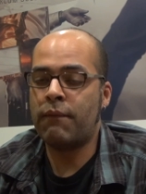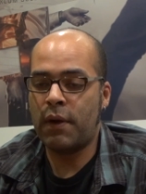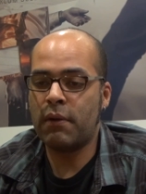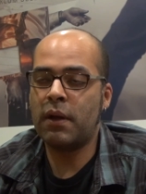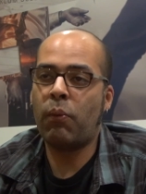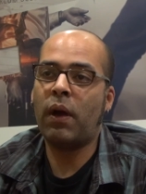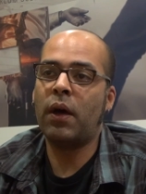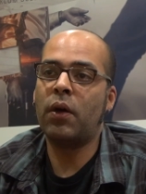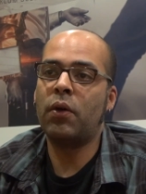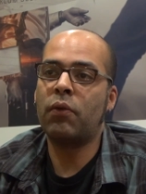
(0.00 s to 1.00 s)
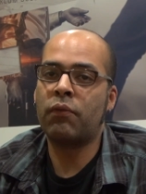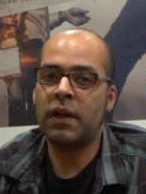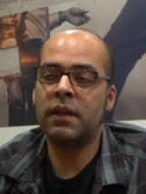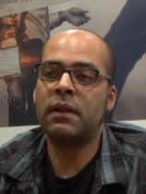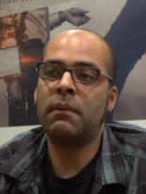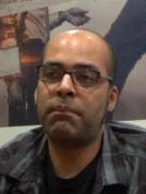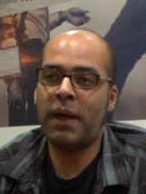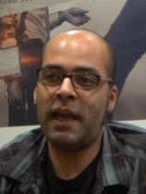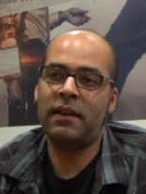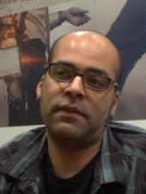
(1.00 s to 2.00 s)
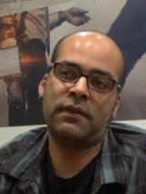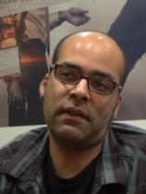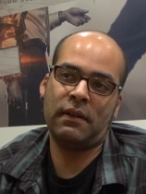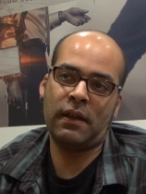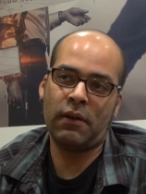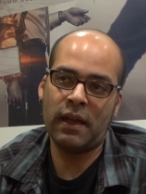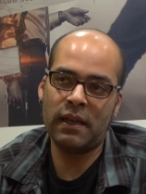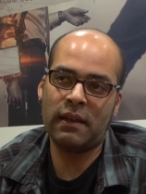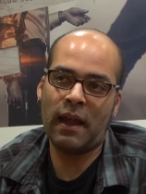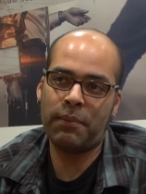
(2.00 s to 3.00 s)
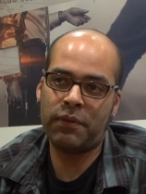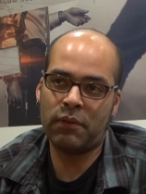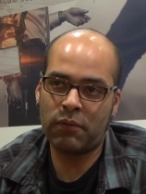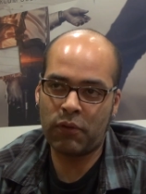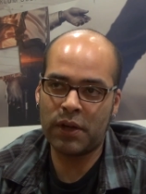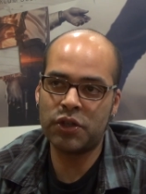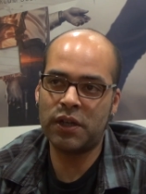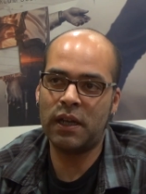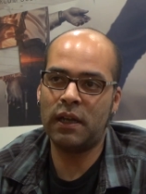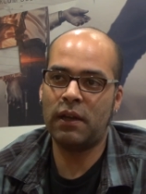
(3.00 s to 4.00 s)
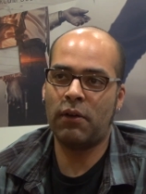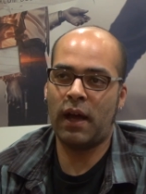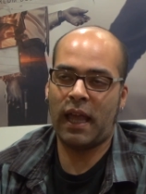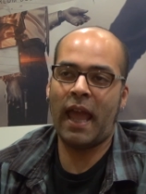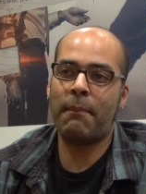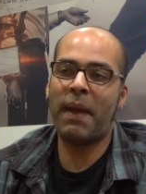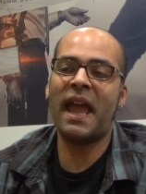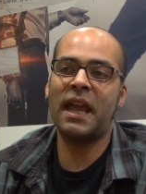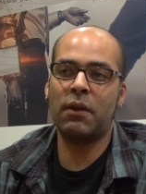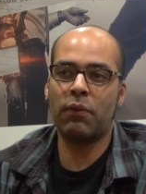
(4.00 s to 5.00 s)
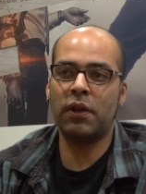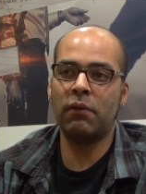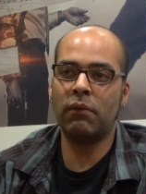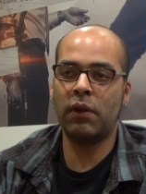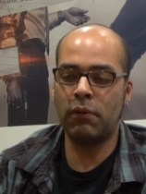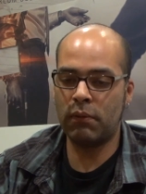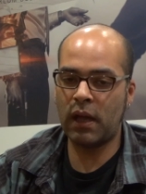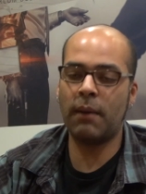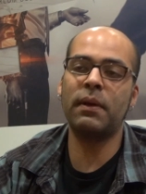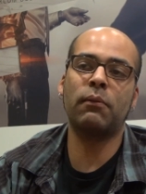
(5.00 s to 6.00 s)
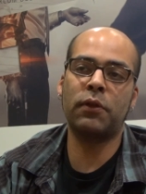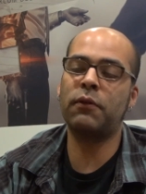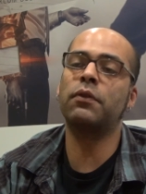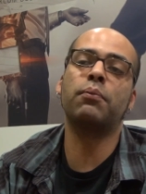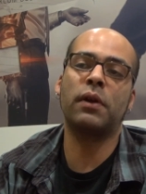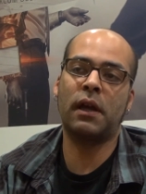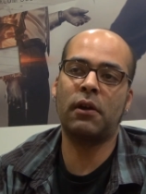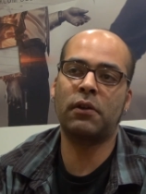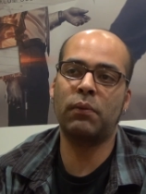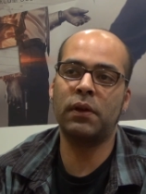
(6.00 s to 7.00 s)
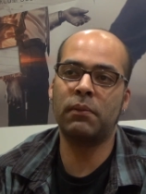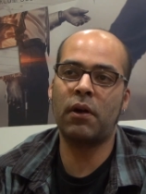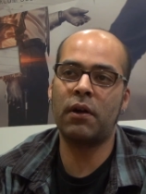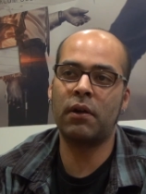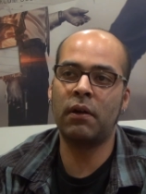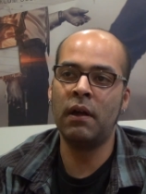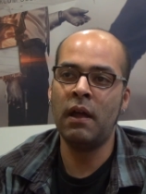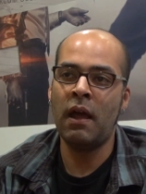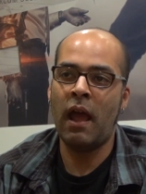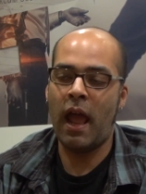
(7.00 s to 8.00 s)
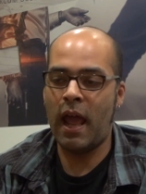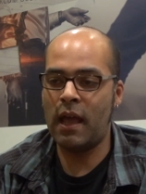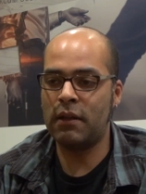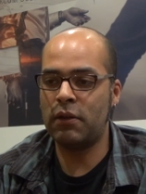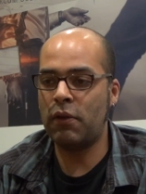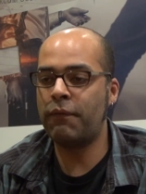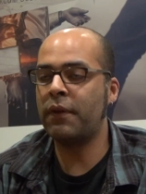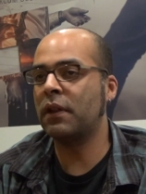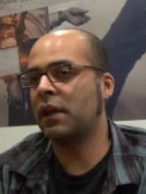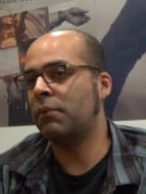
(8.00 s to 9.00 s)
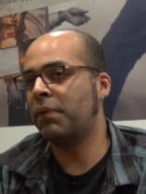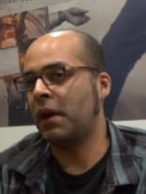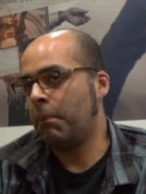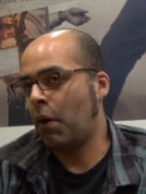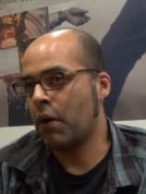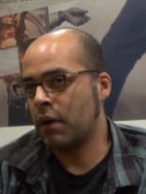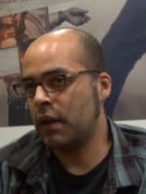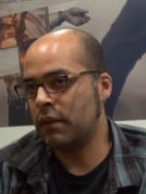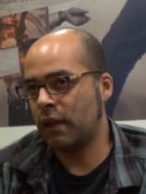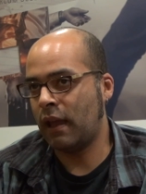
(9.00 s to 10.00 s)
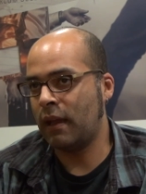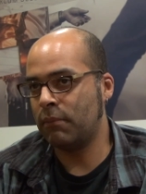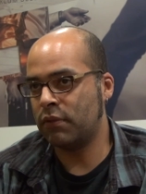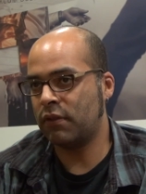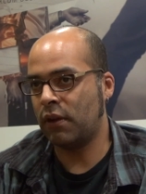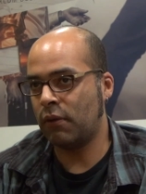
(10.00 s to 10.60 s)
very well written, paced, in-depth, crunchy, a campaign where you come in with your viewpoint character William Carter, and you feel like you play a part in the game's